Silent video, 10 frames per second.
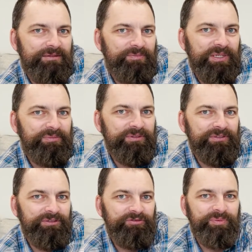people
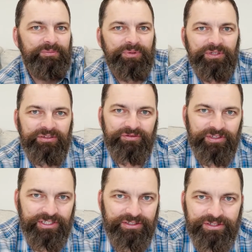who've been boating for
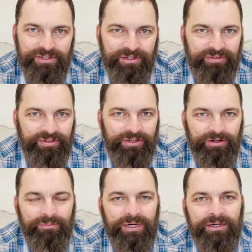years don't even know
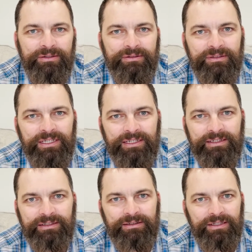about,
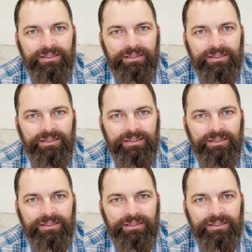like